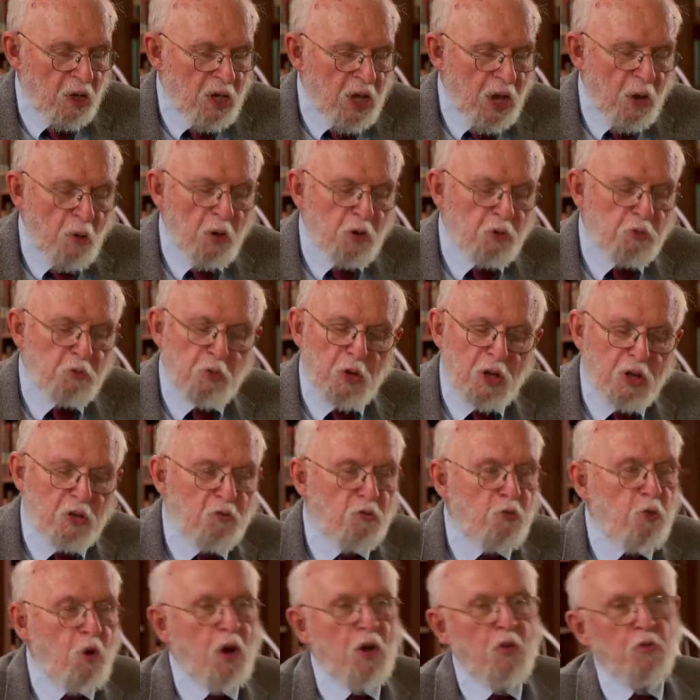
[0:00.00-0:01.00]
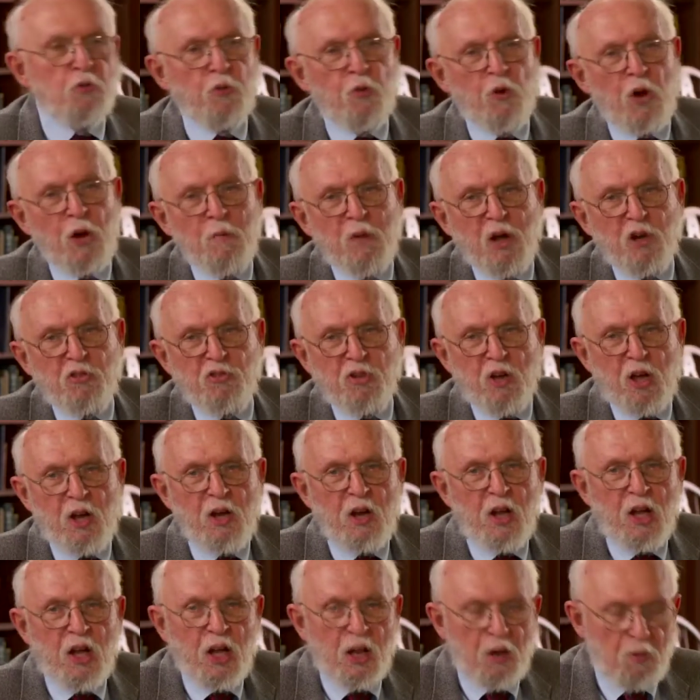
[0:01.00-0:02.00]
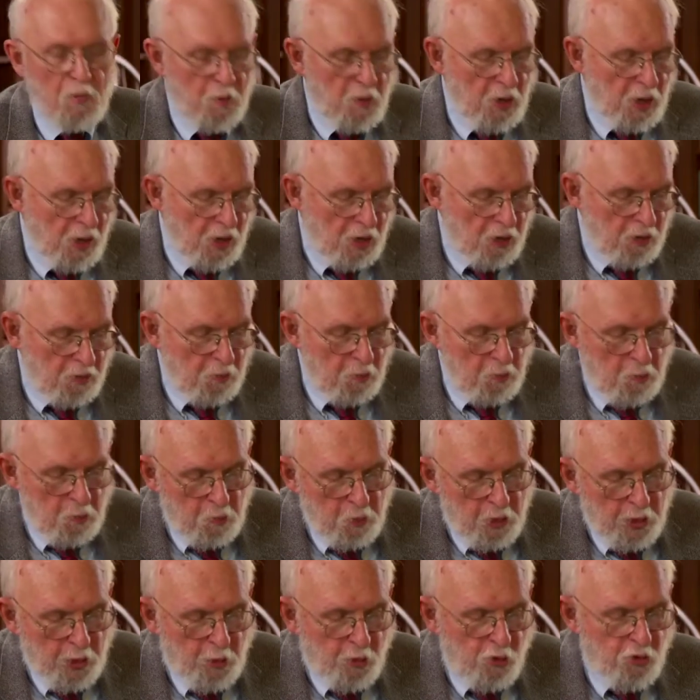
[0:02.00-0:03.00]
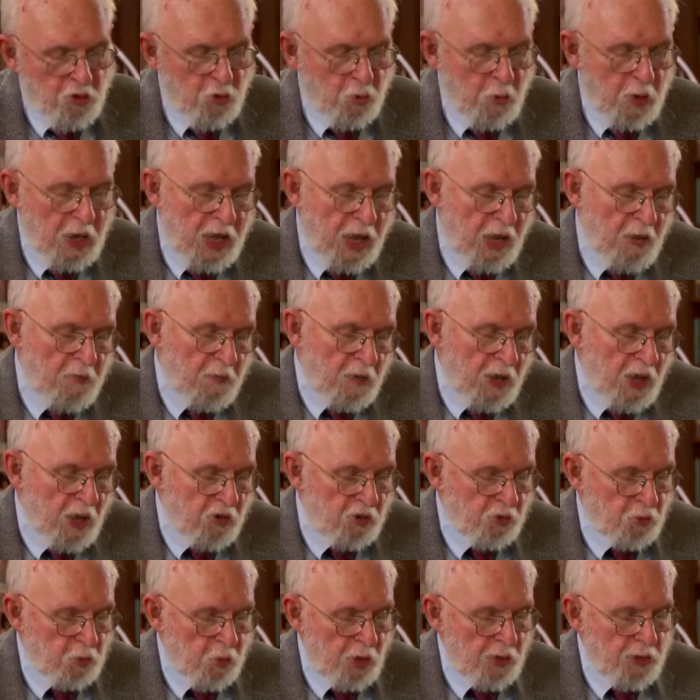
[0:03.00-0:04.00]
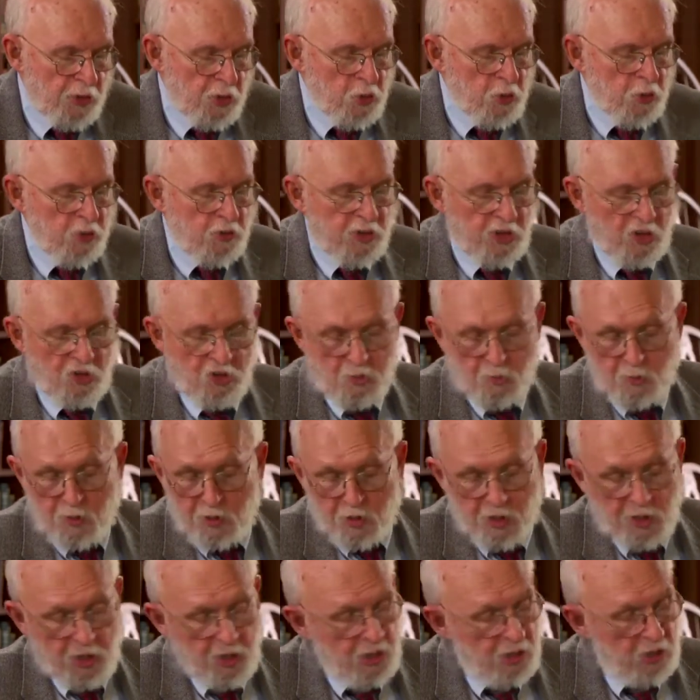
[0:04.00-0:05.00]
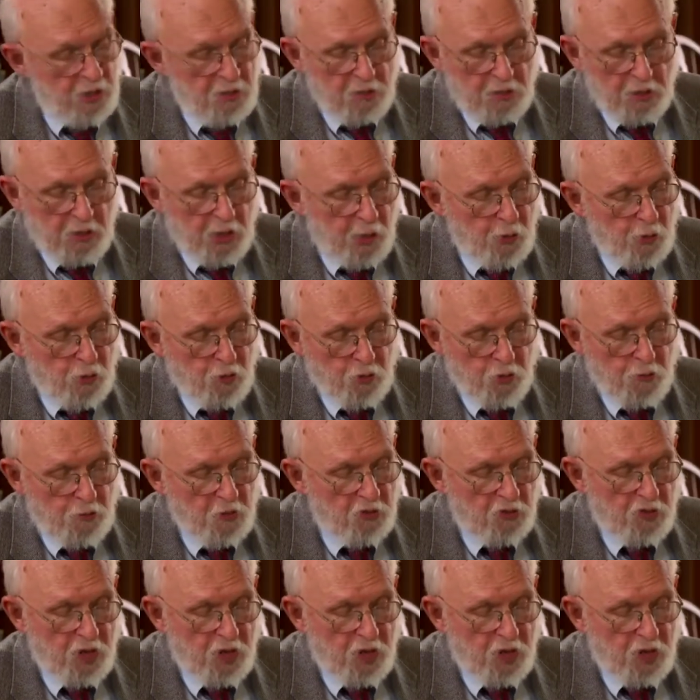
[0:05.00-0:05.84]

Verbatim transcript: Yeah, it, it, draws very much on, on uh, literature we have elsewhere in the New Testament and in literature of the